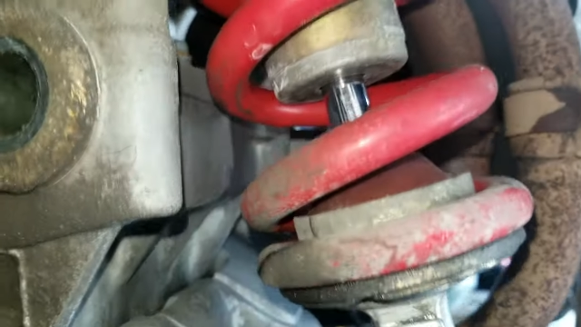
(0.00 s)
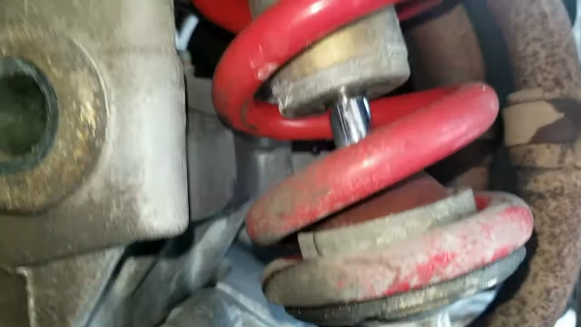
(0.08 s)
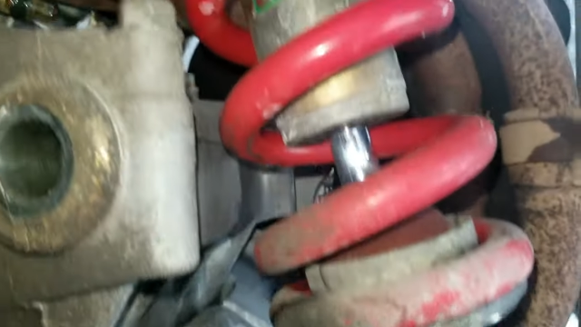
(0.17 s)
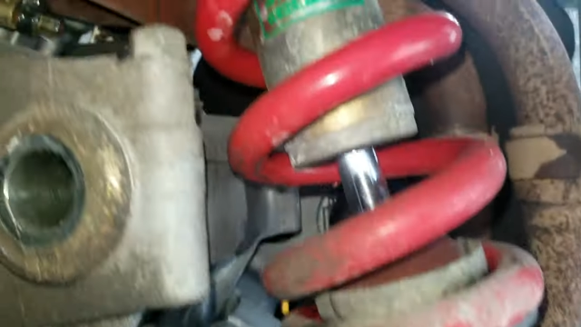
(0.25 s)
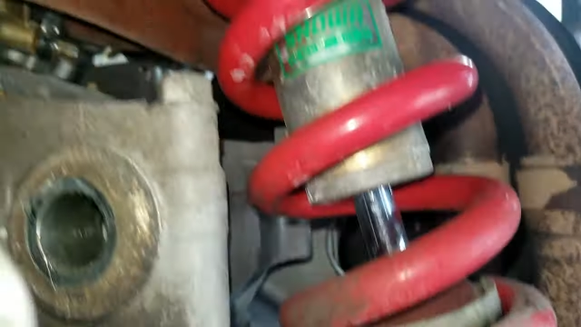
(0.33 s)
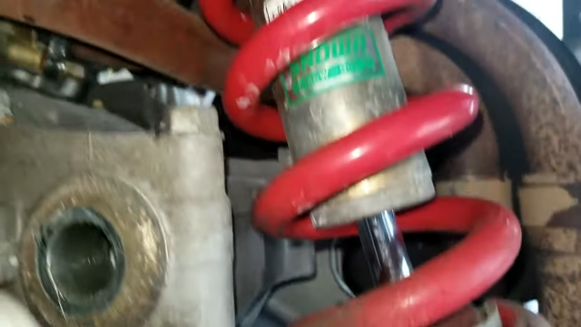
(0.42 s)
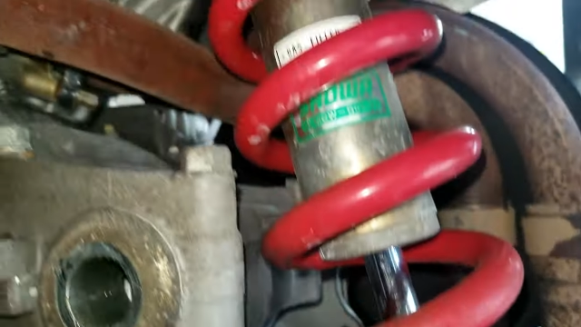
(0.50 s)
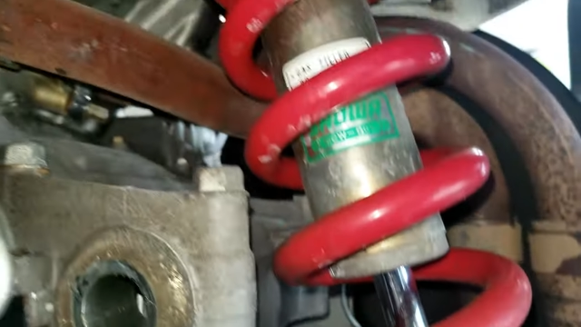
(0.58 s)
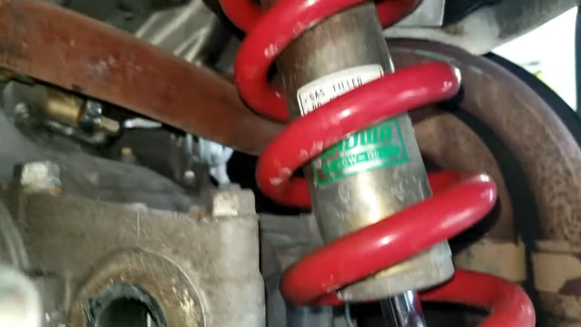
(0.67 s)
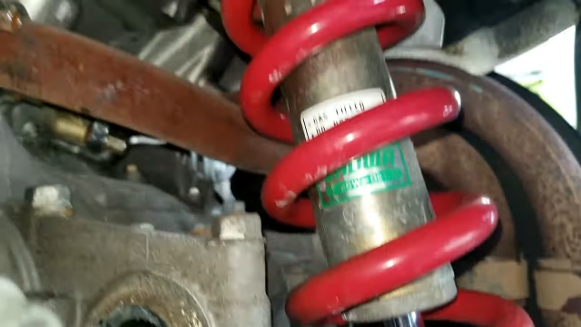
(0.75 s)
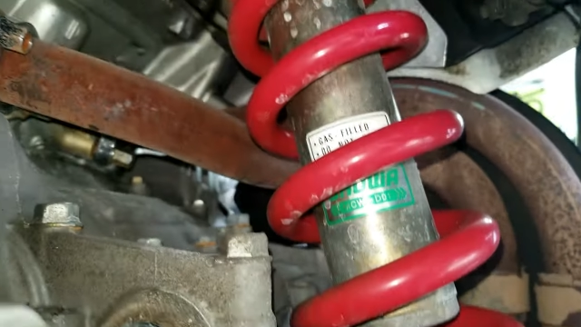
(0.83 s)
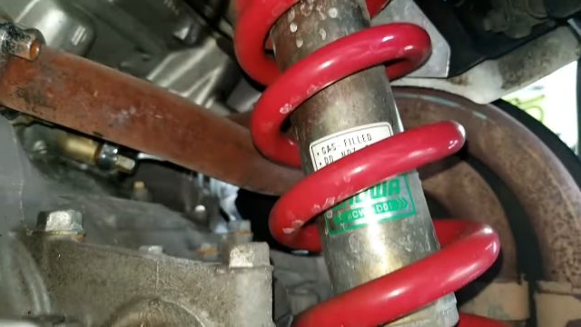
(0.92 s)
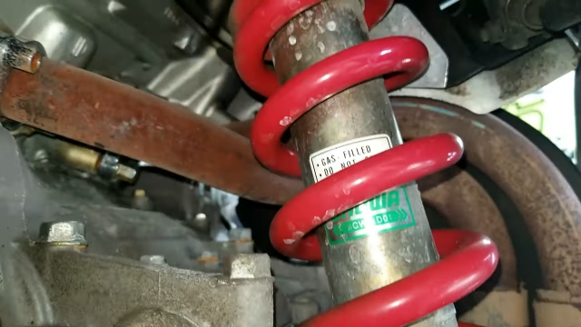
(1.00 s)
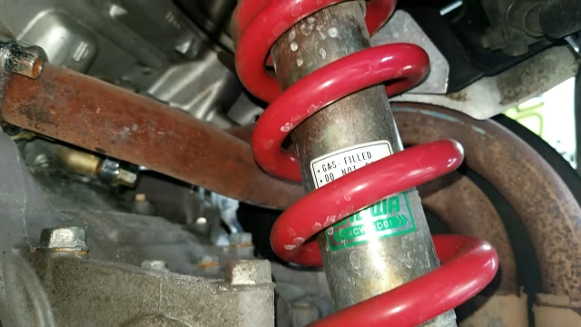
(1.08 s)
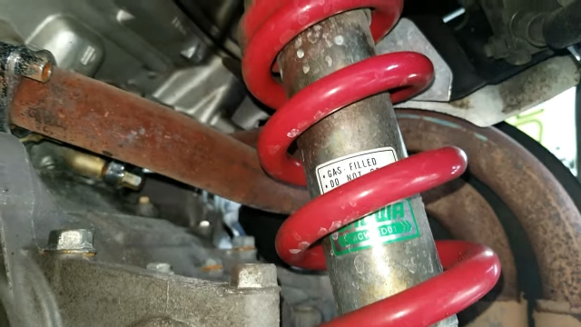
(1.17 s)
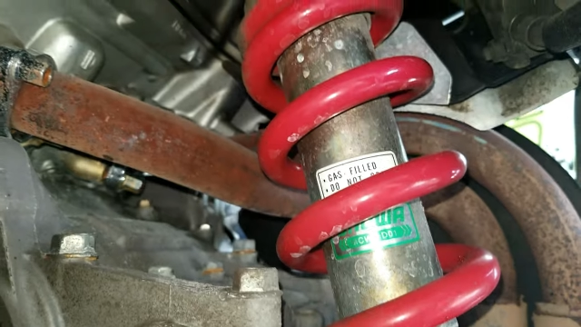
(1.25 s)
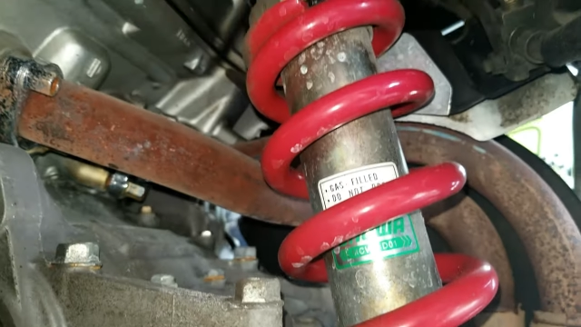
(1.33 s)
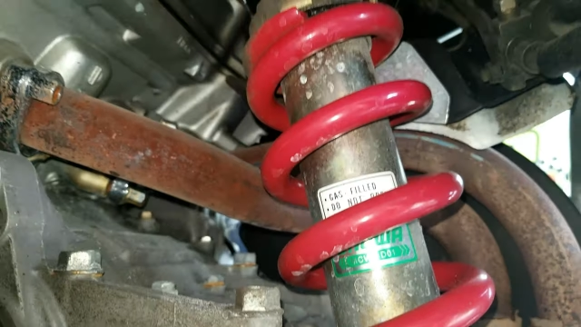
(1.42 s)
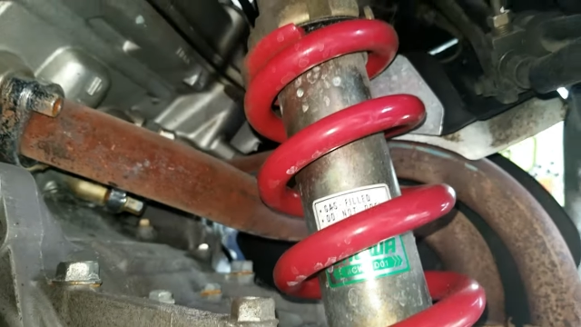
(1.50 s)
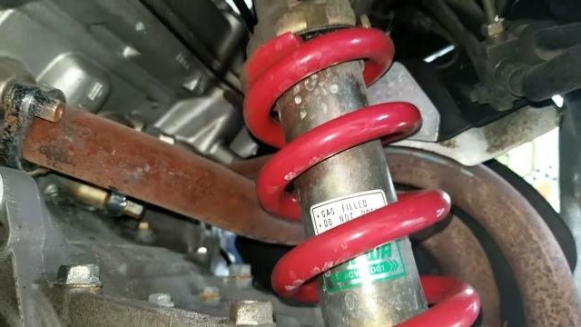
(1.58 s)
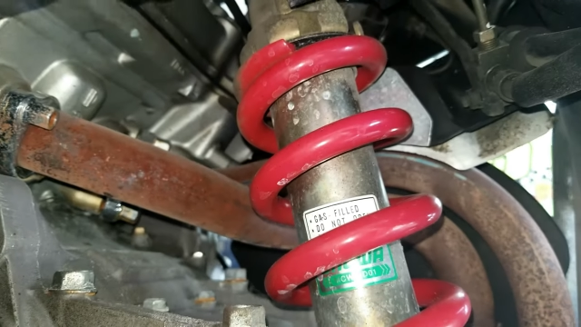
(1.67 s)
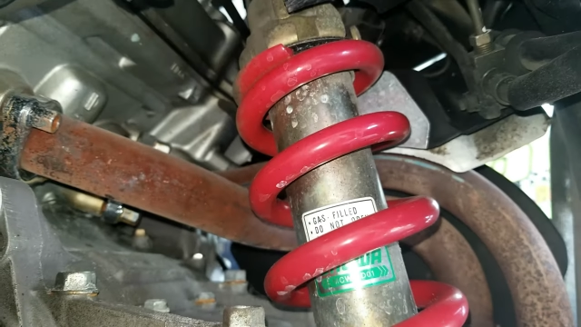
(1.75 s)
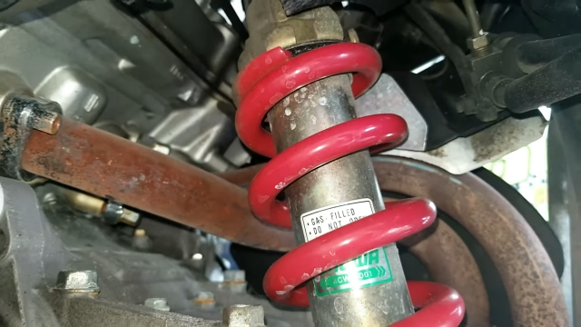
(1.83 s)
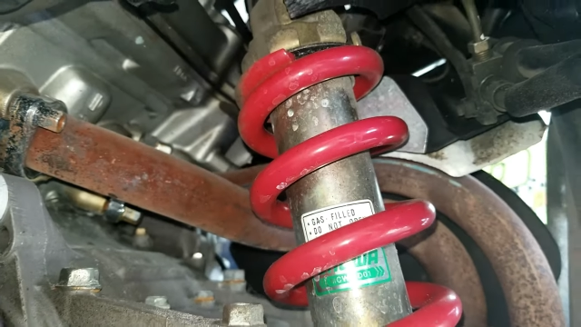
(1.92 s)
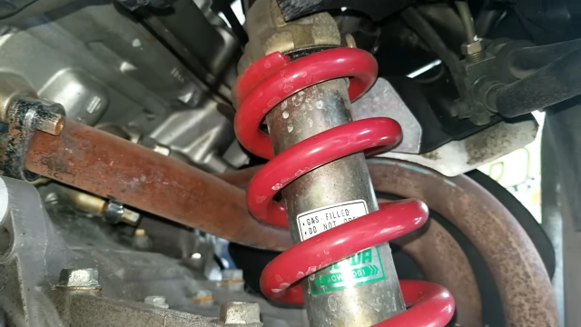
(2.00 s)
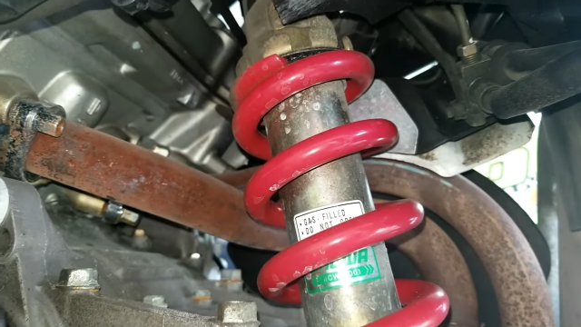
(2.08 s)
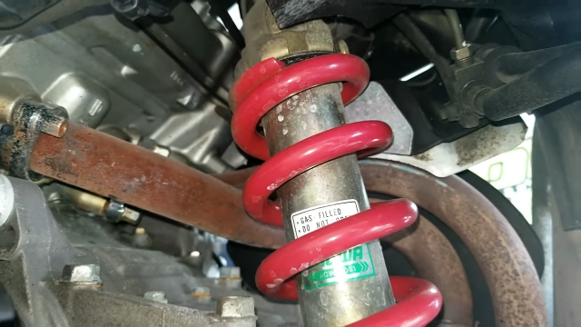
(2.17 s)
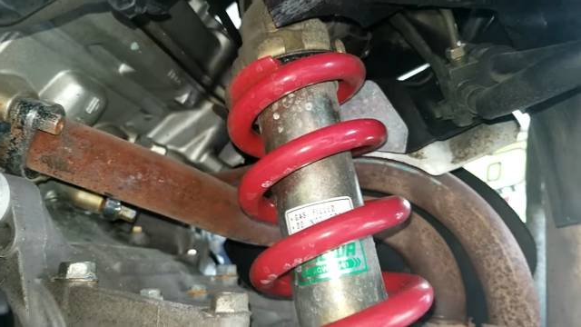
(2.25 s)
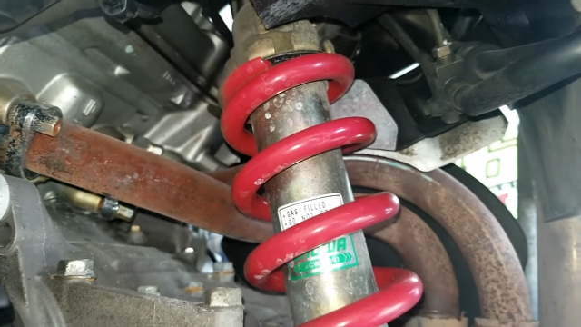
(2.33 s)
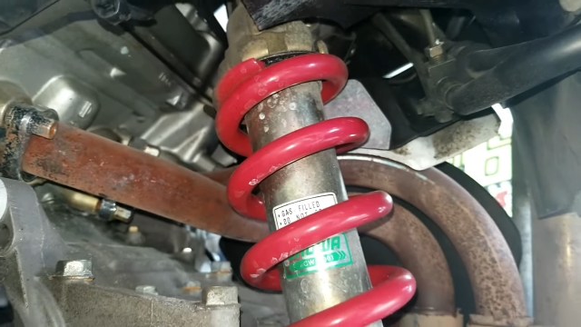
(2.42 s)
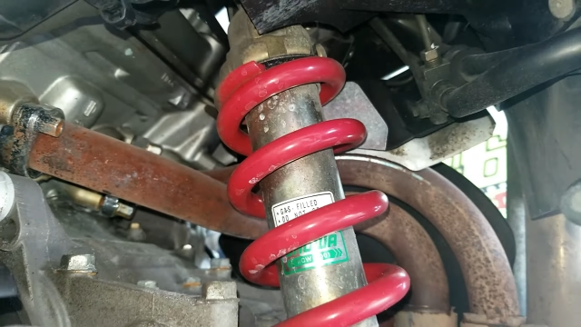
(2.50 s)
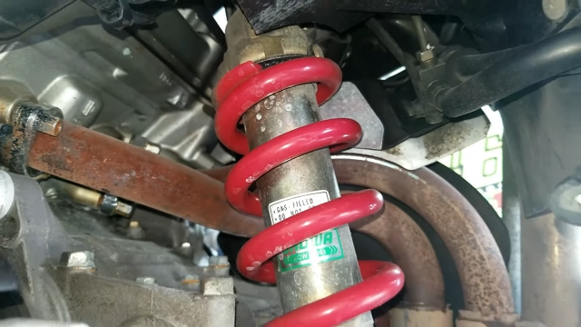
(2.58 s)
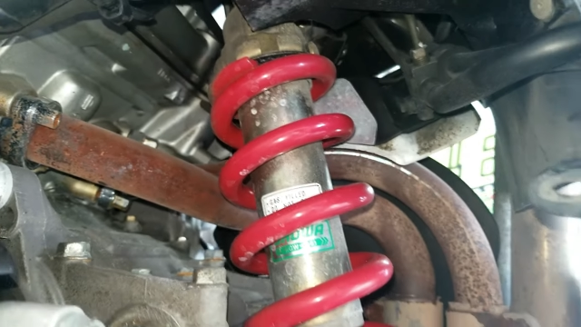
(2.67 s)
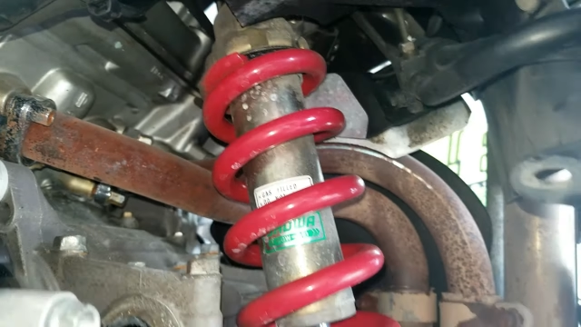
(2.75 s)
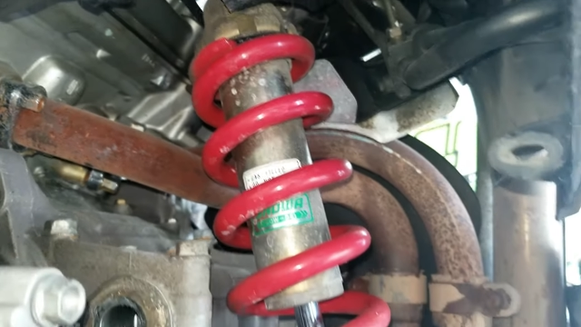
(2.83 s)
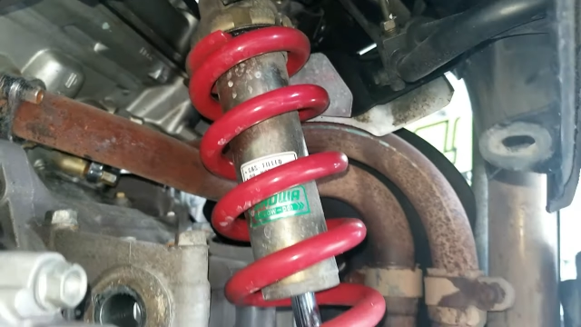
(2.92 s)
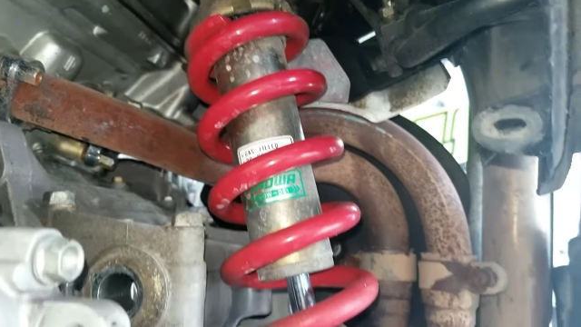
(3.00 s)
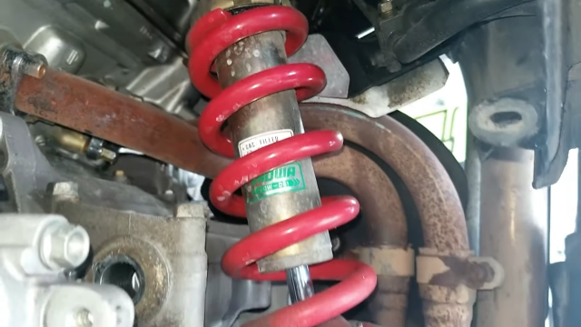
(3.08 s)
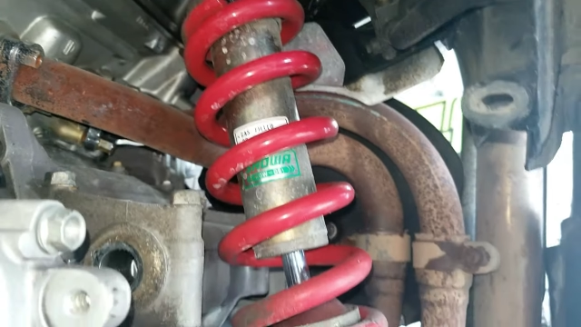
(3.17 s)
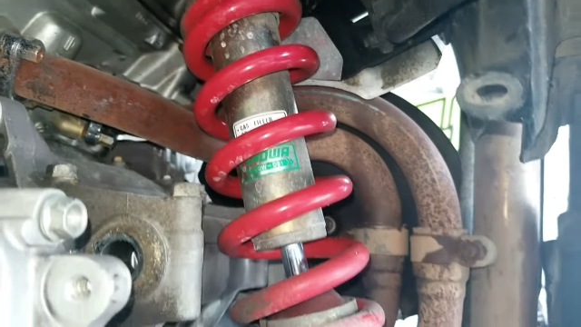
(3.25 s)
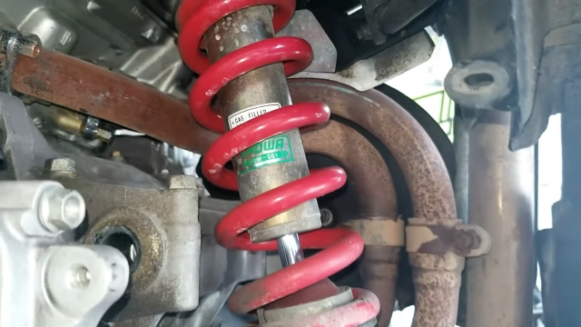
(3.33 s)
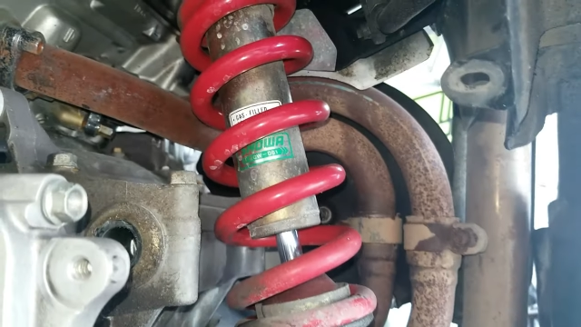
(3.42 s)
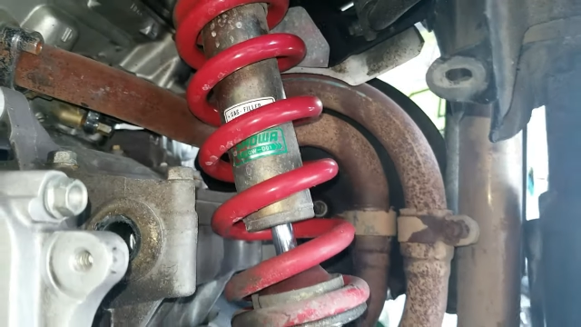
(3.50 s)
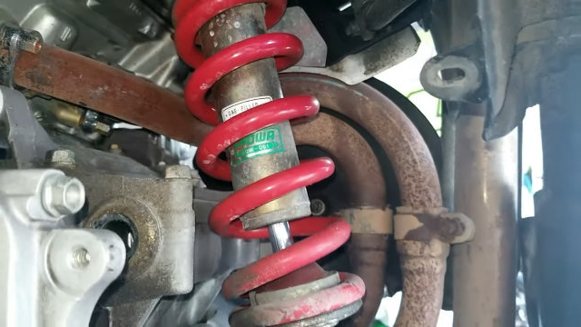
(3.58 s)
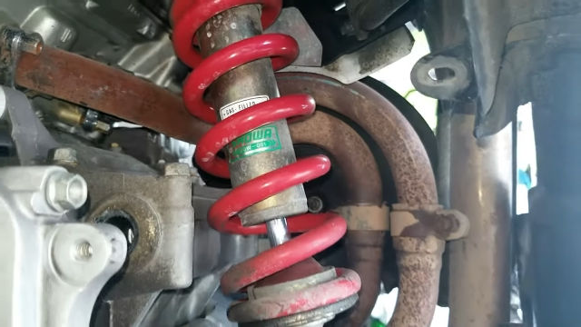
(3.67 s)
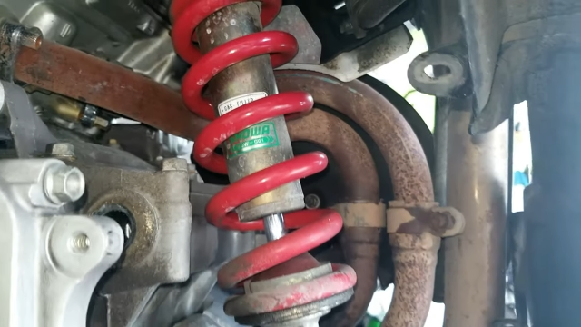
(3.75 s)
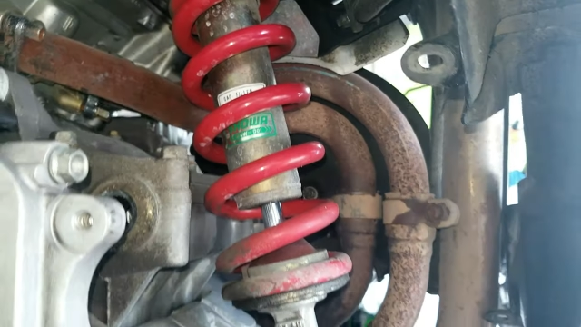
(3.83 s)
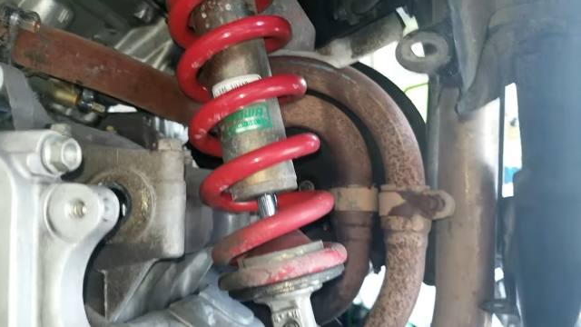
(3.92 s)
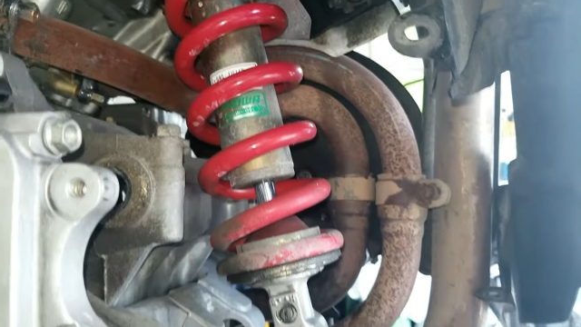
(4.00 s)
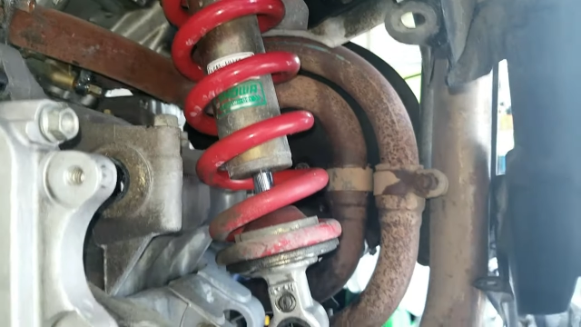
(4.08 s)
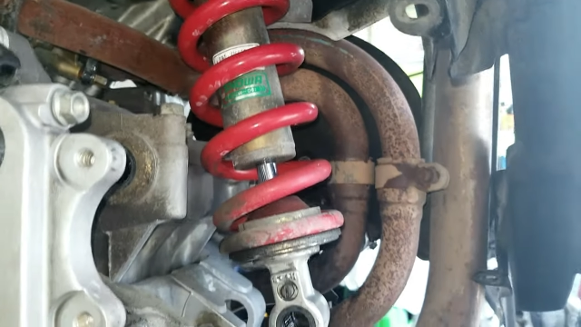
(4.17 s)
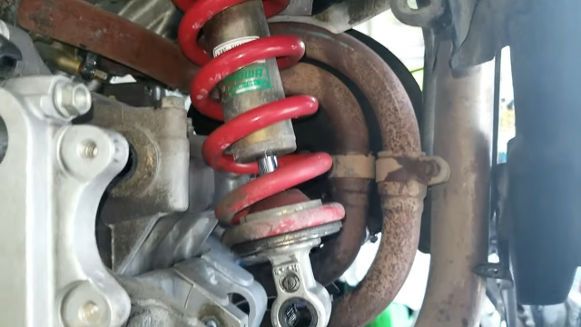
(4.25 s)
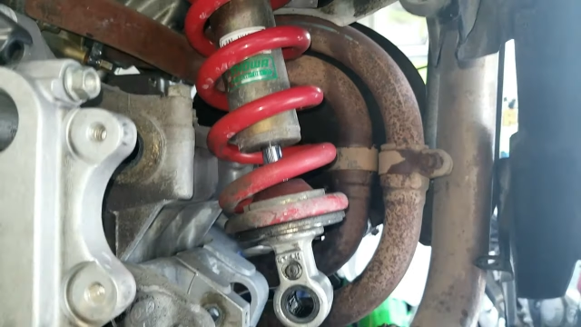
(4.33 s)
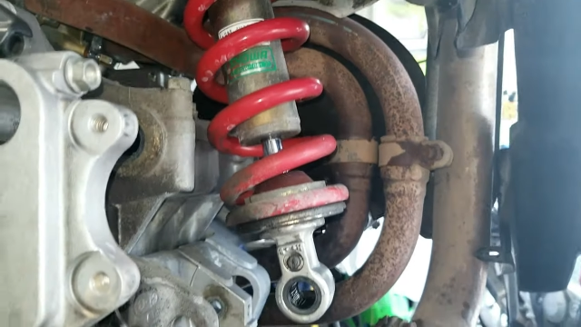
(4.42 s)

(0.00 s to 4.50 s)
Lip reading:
[unreadable: no face in view]